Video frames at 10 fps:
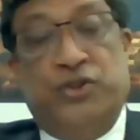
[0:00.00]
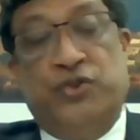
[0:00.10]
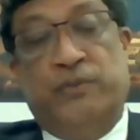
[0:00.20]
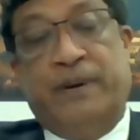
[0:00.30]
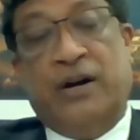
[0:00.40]
to you
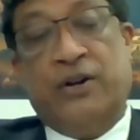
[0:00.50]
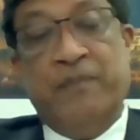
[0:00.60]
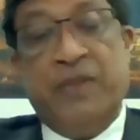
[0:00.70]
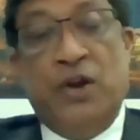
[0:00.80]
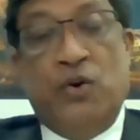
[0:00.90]
about
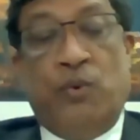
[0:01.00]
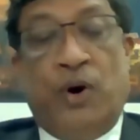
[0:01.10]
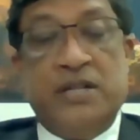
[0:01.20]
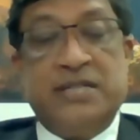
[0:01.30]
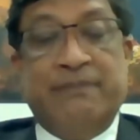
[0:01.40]

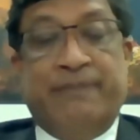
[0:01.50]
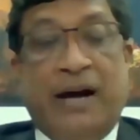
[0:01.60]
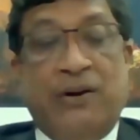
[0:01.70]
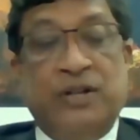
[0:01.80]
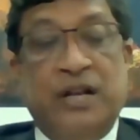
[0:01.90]
was
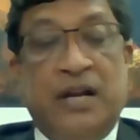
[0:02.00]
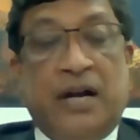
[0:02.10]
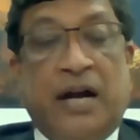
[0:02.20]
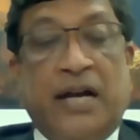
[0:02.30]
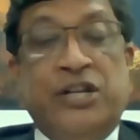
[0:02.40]
about
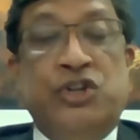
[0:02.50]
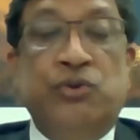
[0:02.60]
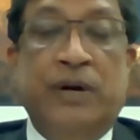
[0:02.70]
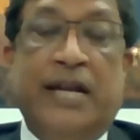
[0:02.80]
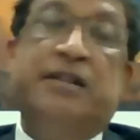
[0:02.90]
uh,
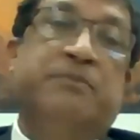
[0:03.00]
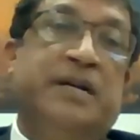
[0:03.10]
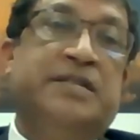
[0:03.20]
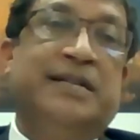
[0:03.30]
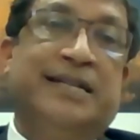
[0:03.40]
new and
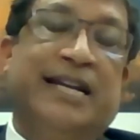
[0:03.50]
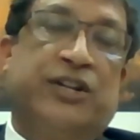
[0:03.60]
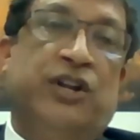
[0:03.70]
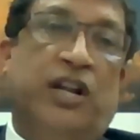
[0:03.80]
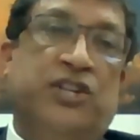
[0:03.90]
emerging
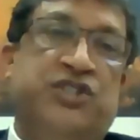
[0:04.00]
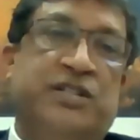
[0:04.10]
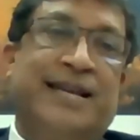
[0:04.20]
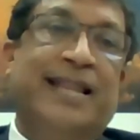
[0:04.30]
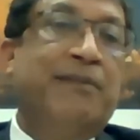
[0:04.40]

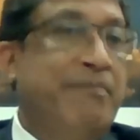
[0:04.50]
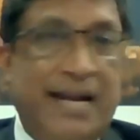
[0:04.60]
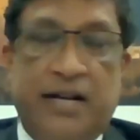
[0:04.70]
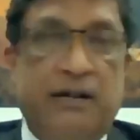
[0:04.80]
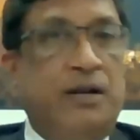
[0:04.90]
technologies and the
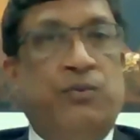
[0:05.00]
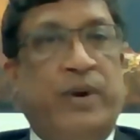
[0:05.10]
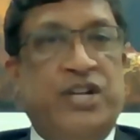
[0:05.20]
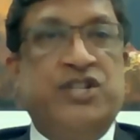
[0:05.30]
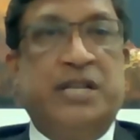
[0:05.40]
manner in
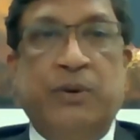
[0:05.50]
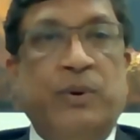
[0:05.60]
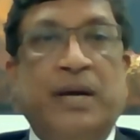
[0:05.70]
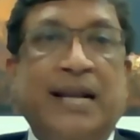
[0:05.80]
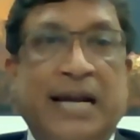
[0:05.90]
which they
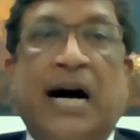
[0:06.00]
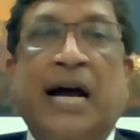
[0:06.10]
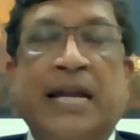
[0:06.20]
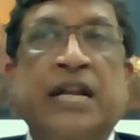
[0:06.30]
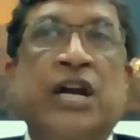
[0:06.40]
will
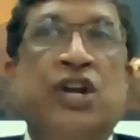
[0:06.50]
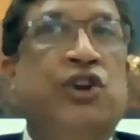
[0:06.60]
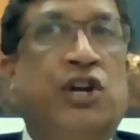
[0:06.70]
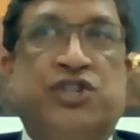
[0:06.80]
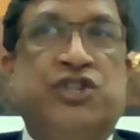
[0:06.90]
guide
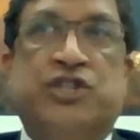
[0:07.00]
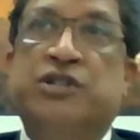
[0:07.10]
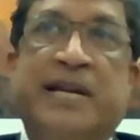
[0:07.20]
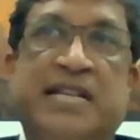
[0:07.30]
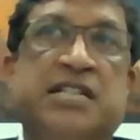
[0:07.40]
not just
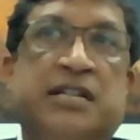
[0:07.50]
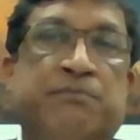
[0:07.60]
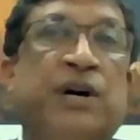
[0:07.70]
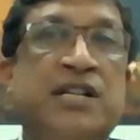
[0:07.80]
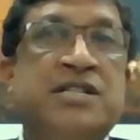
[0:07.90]
domestic
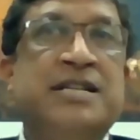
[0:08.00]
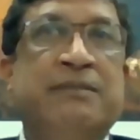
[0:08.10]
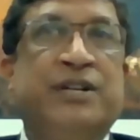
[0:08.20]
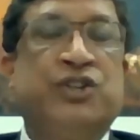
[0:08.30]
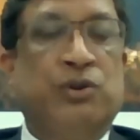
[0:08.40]
policy,
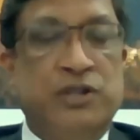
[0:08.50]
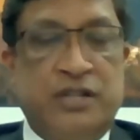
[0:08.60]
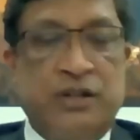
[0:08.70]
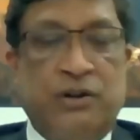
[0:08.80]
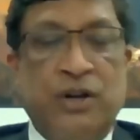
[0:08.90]
but
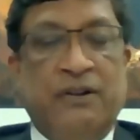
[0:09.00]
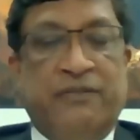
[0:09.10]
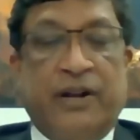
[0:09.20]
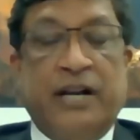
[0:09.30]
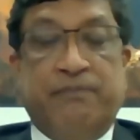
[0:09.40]
also
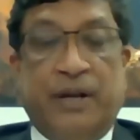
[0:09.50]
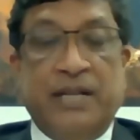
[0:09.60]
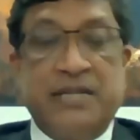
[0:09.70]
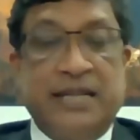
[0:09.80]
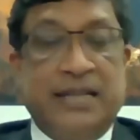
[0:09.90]
foreign
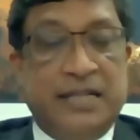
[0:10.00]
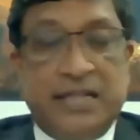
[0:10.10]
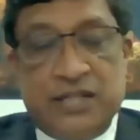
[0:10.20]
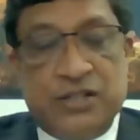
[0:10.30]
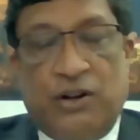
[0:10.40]
policy. This
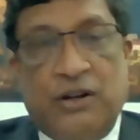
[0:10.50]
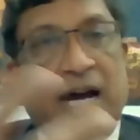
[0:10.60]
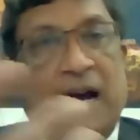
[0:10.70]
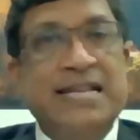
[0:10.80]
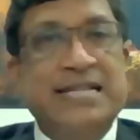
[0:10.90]
is your
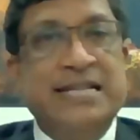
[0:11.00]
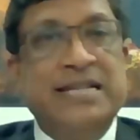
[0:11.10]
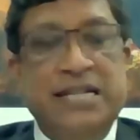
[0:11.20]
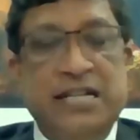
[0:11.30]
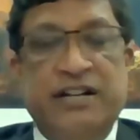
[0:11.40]

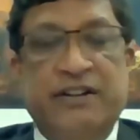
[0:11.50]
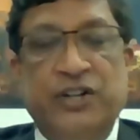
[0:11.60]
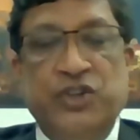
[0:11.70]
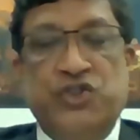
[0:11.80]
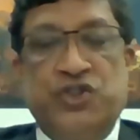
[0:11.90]
ICT
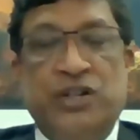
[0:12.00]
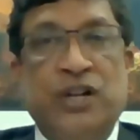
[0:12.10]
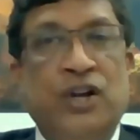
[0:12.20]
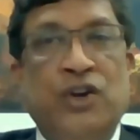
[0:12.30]
revolution,